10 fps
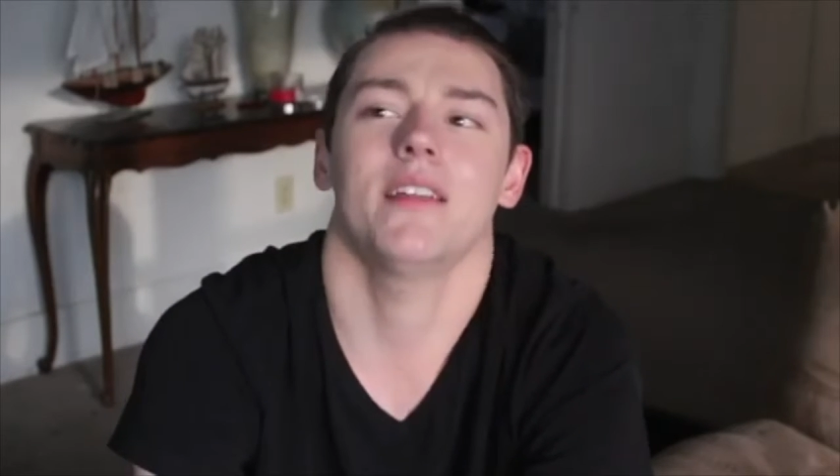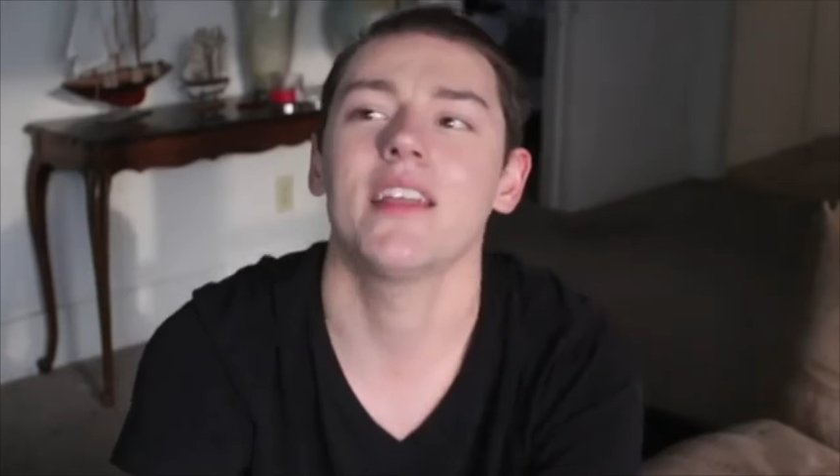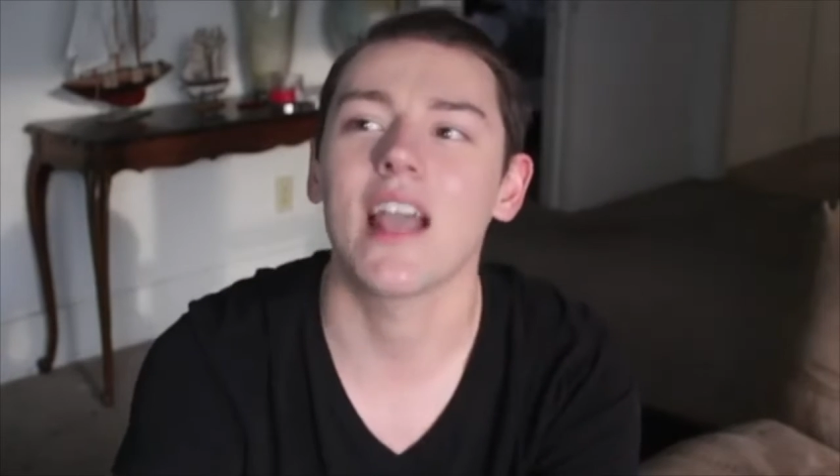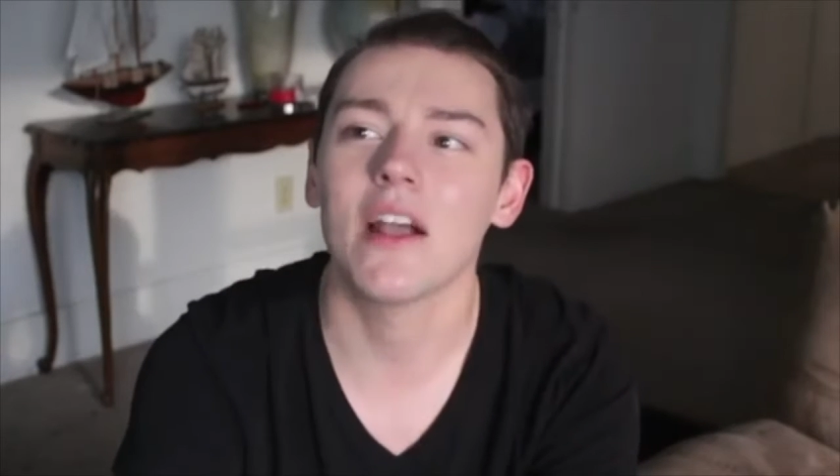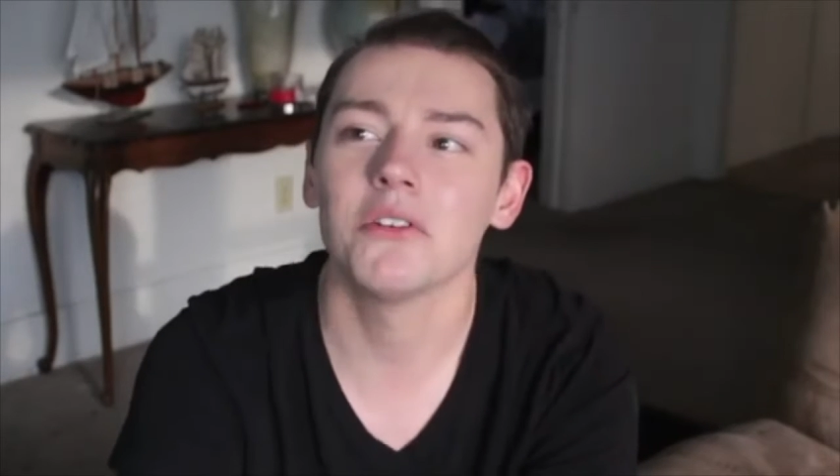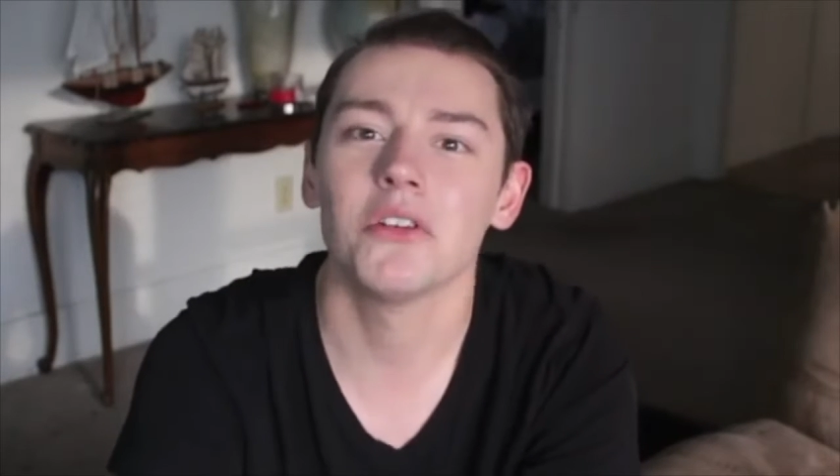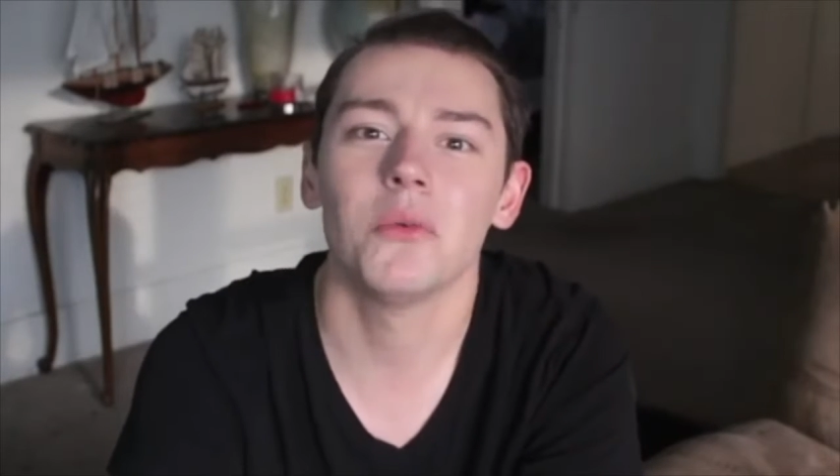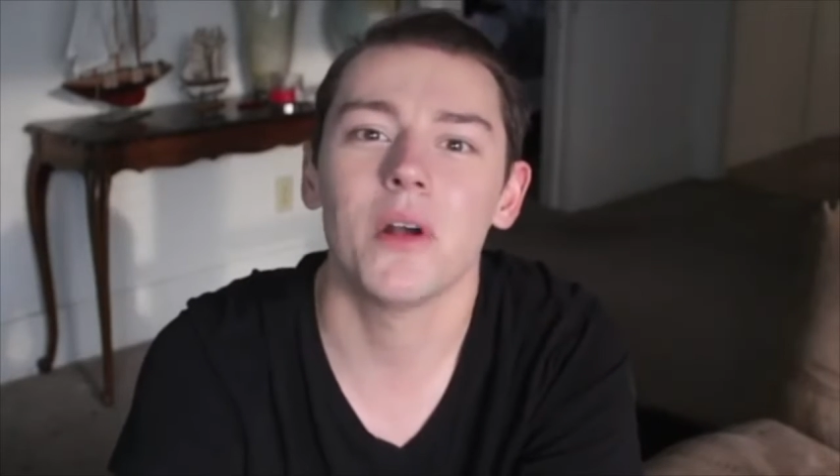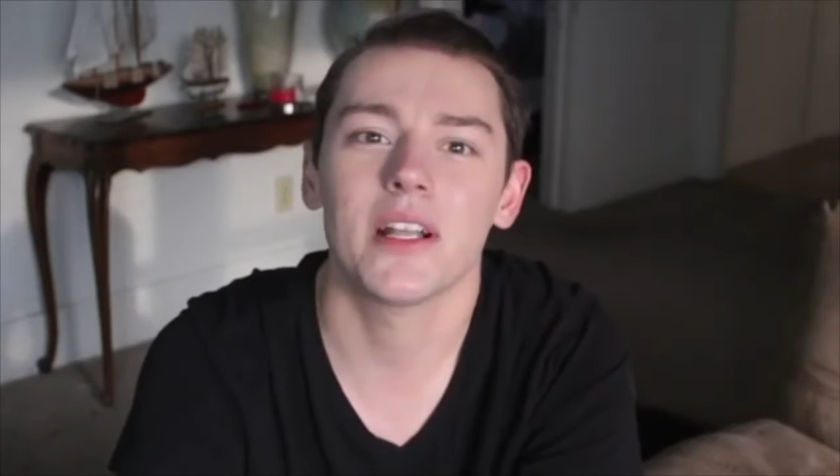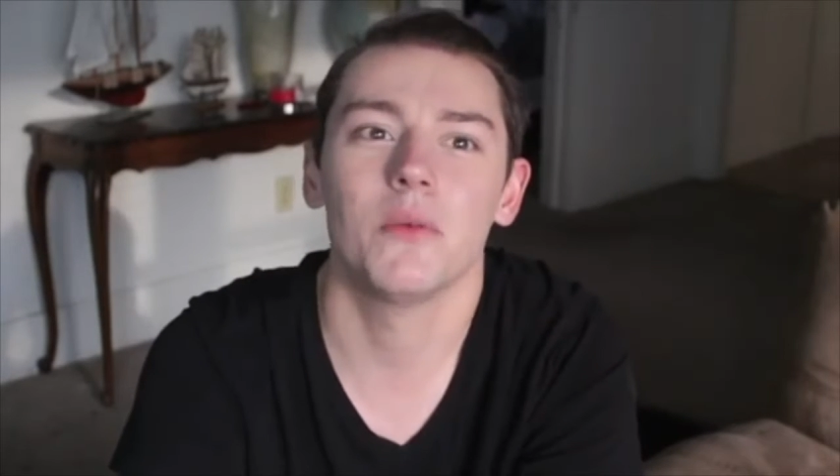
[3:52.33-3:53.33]
Like, I don't know
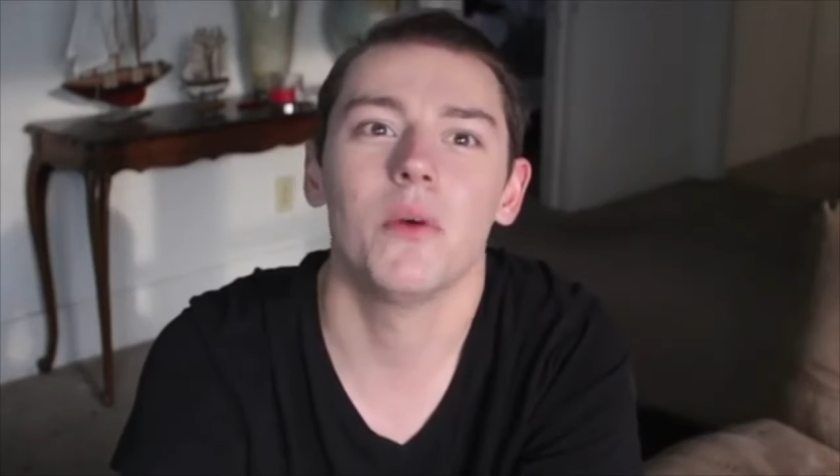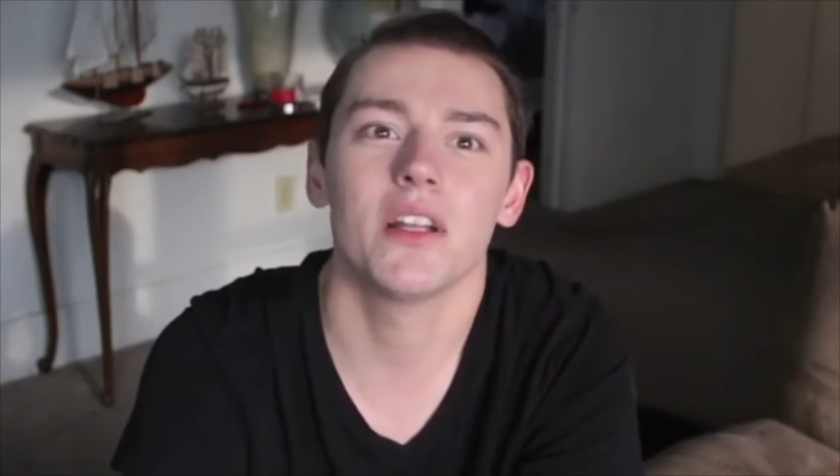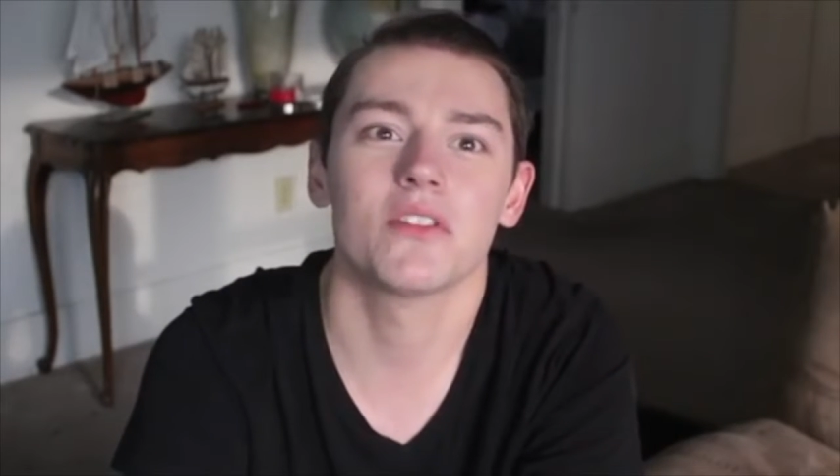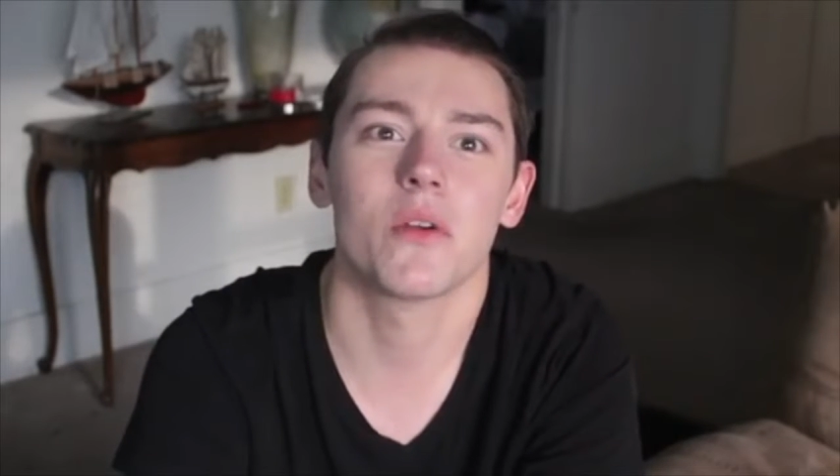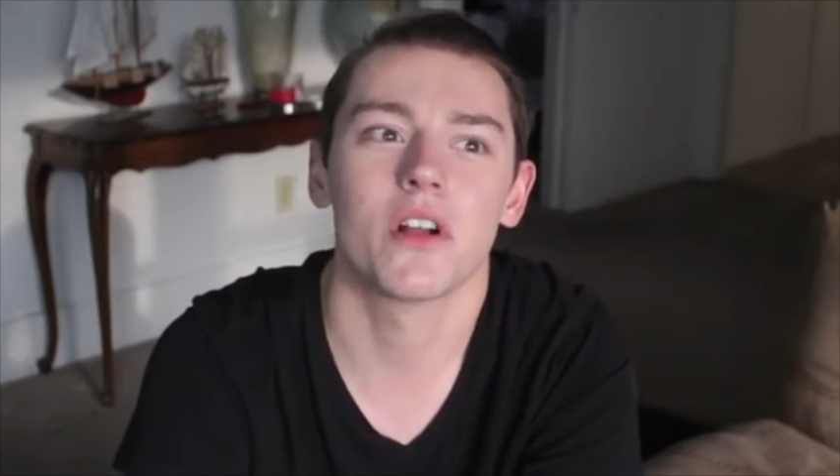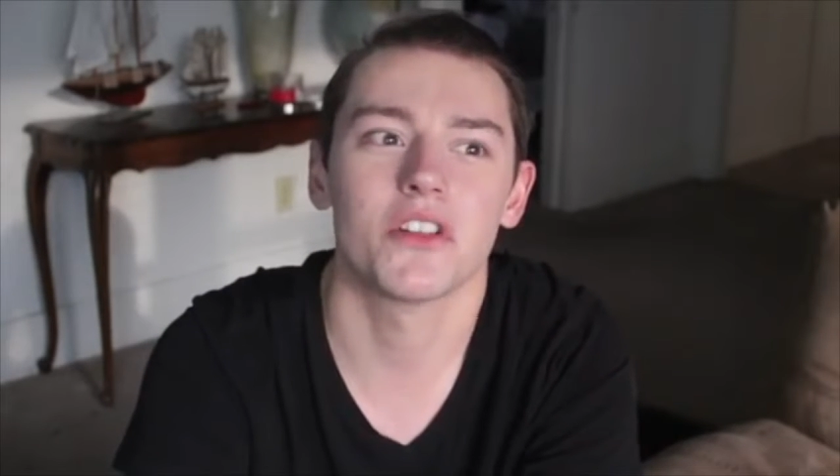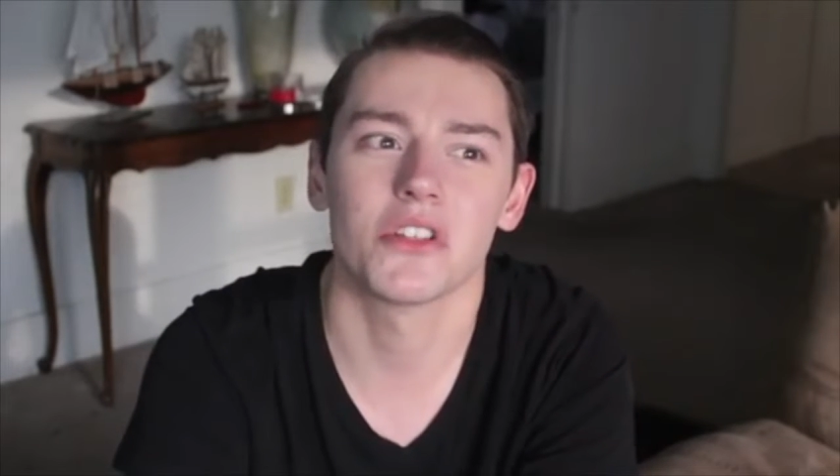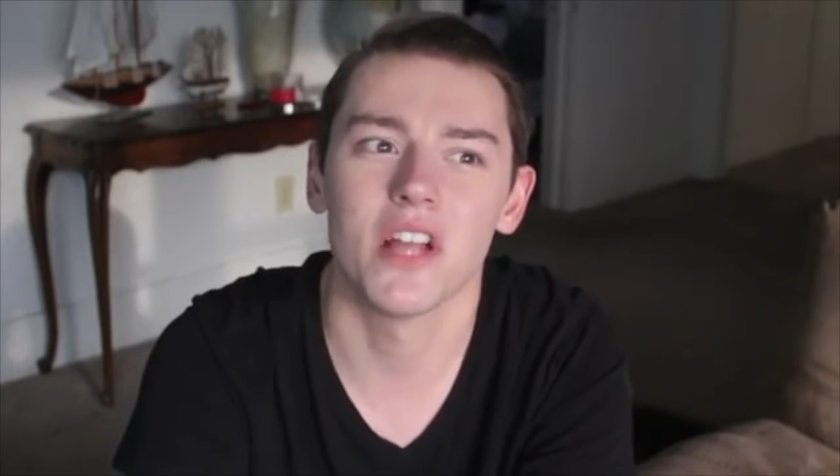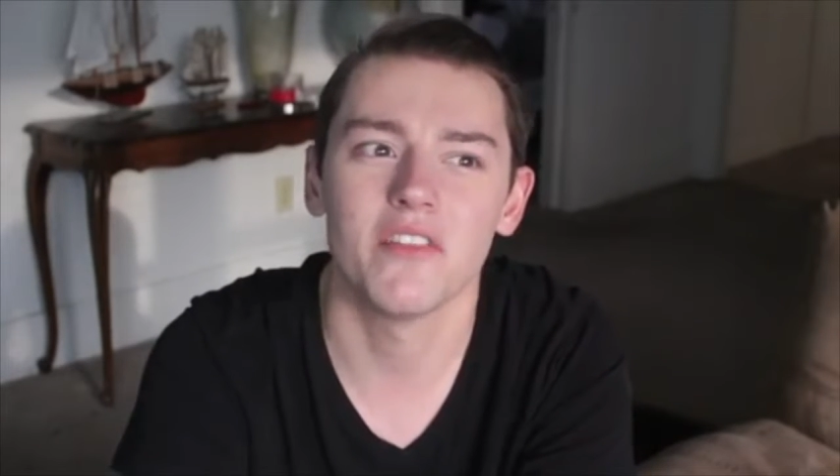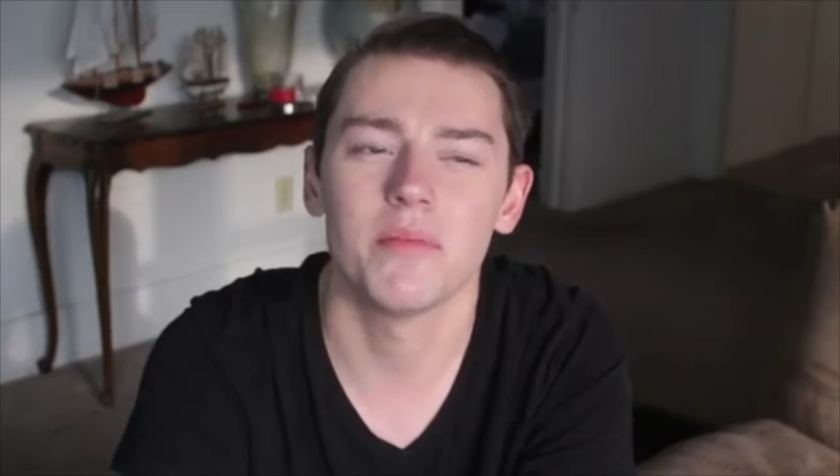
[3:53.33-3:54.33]
what is going on in your life,